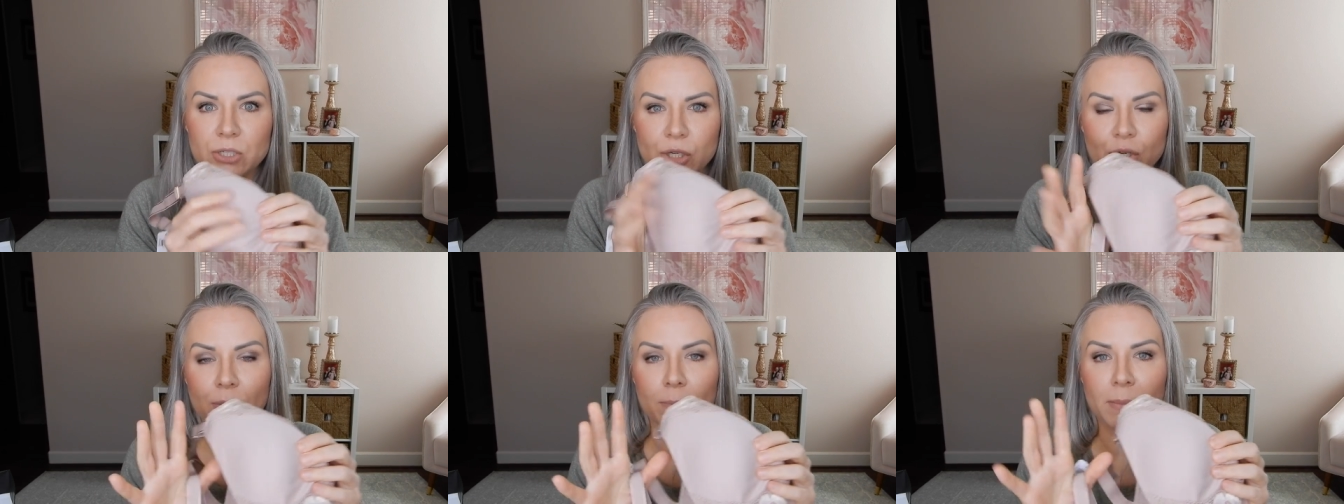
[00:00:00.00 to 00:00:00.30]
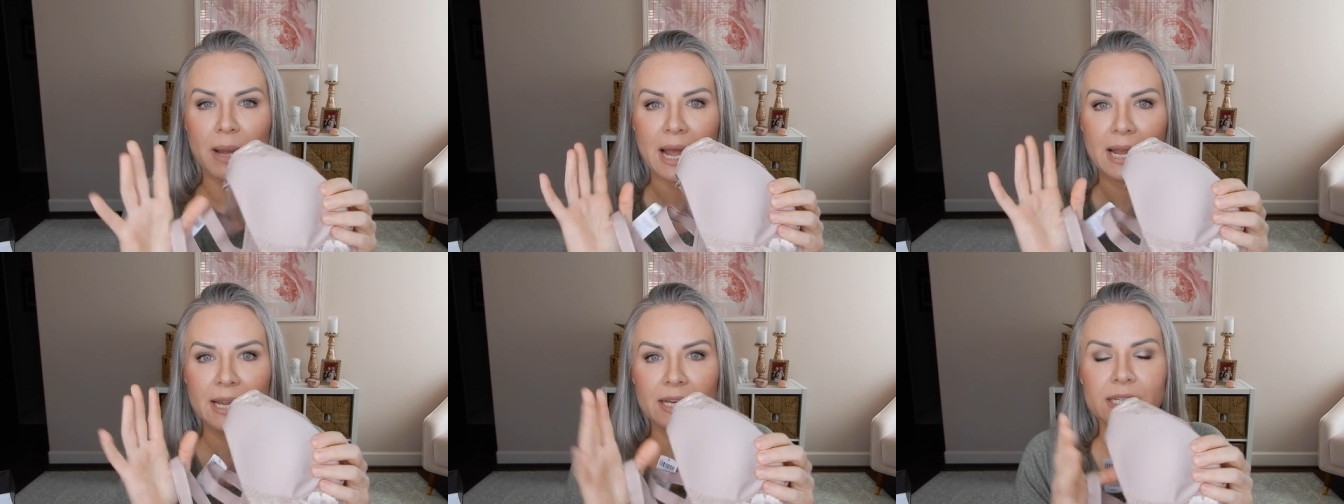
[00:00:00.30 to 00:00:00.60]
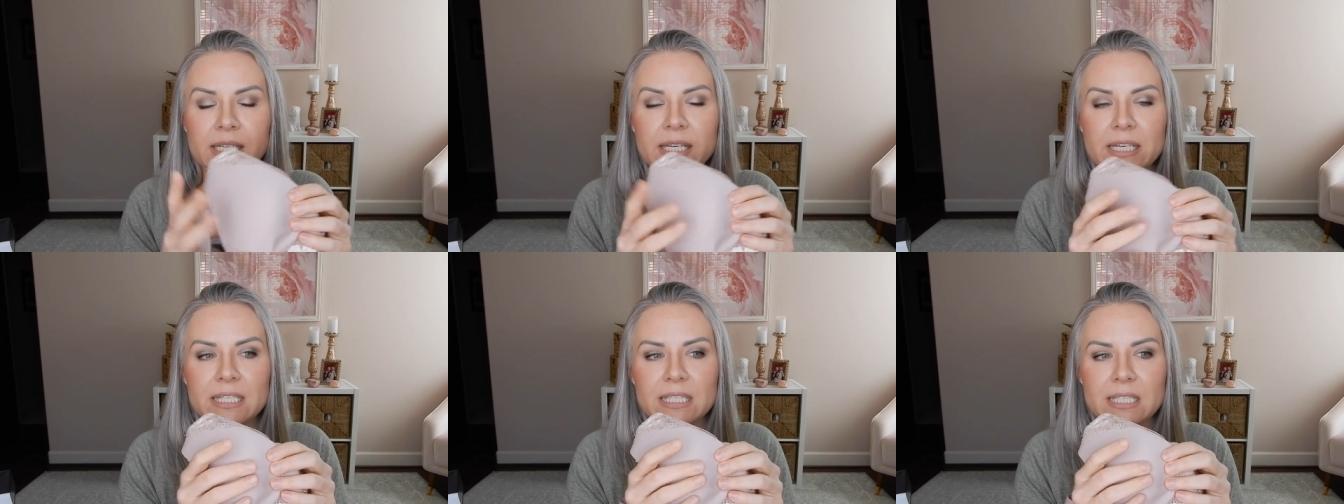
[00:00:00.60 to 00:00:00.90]
to your
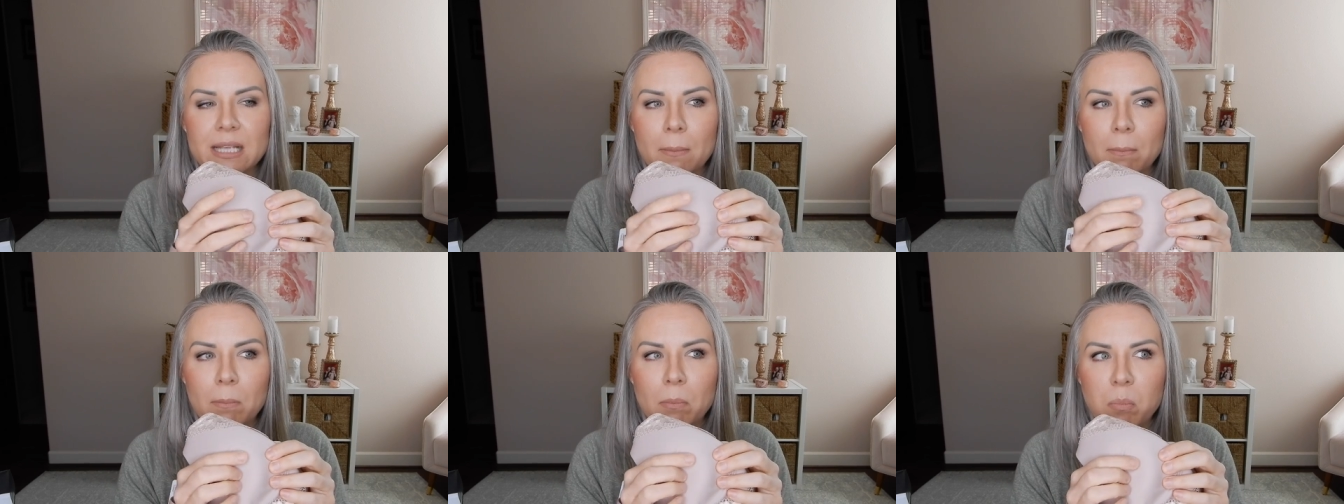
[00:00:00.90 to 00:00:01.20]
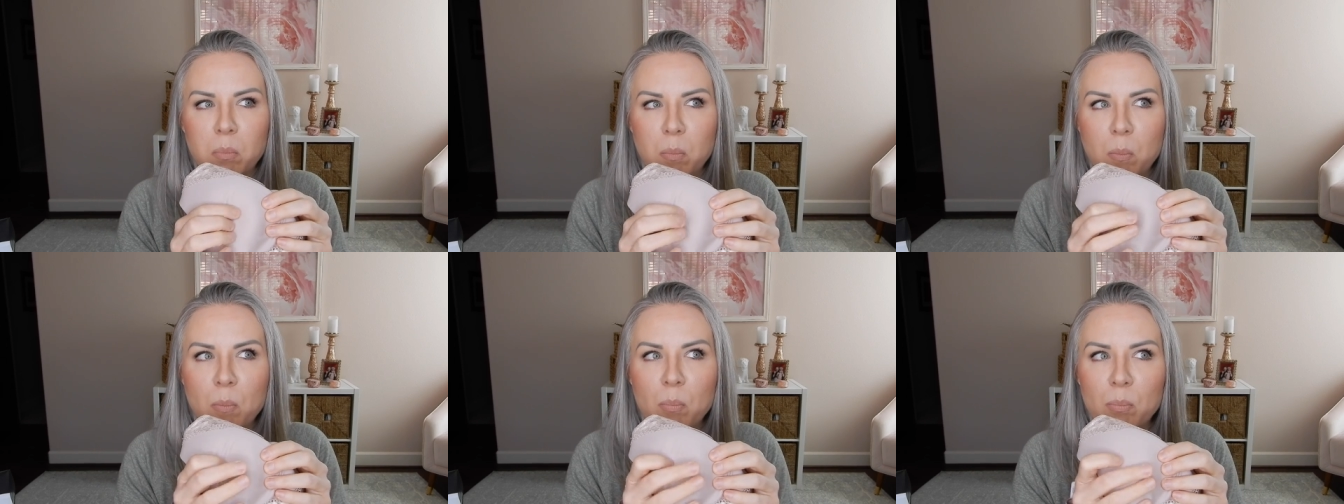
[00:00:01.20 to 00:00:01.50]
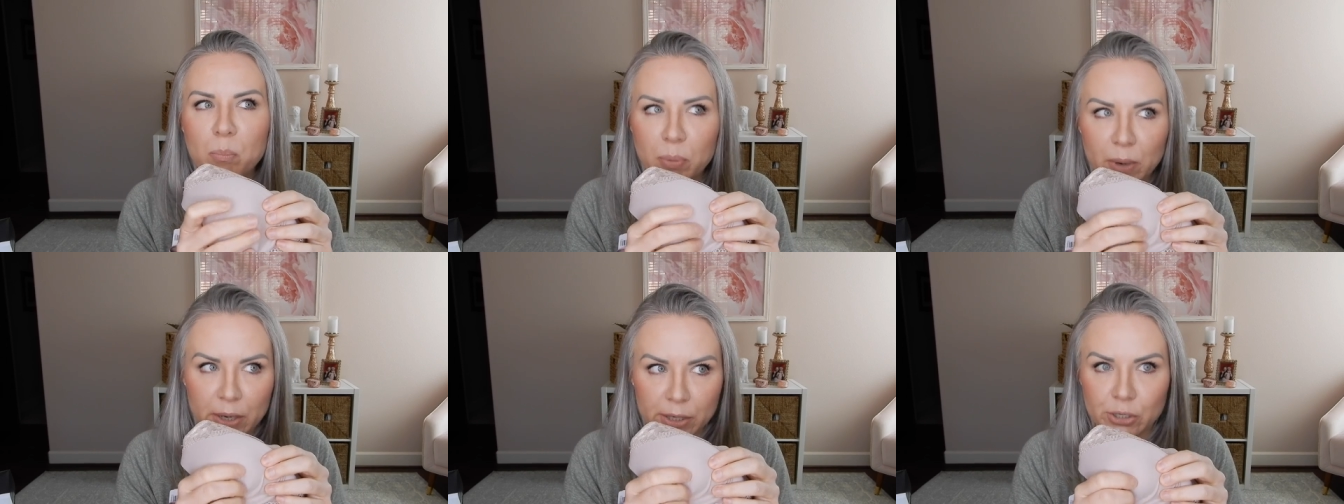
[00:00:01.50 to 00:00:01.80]
mind is
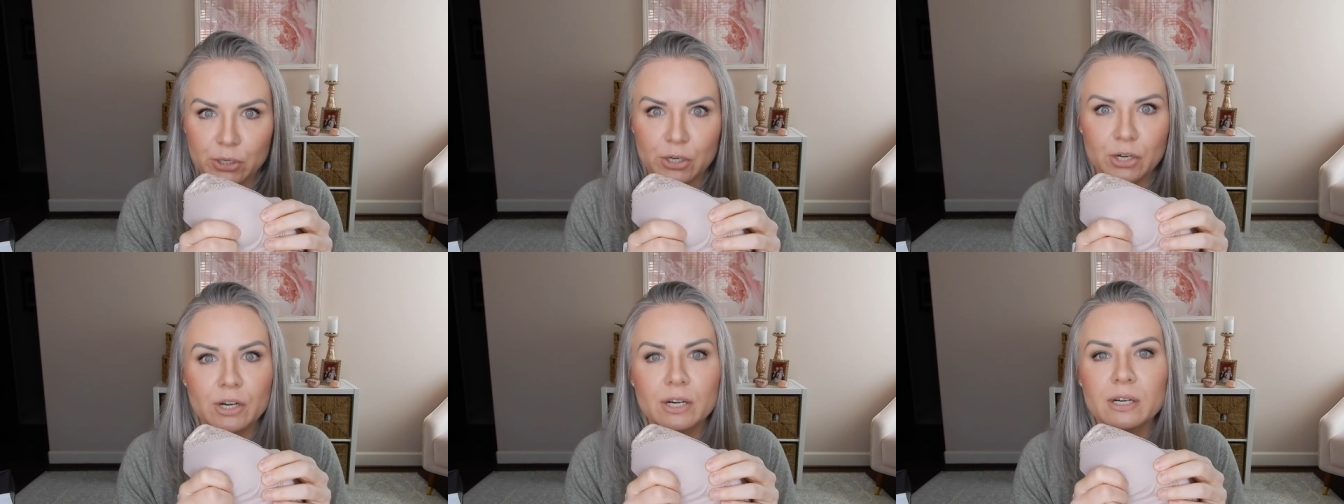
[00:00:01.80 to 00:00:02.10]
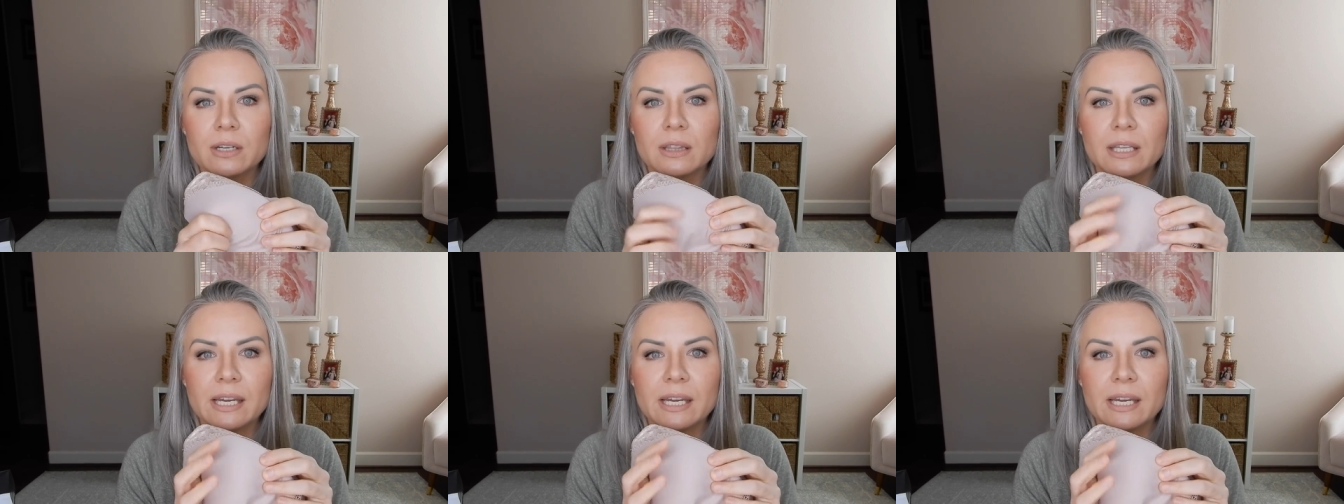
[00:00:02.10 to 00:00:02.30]
butter.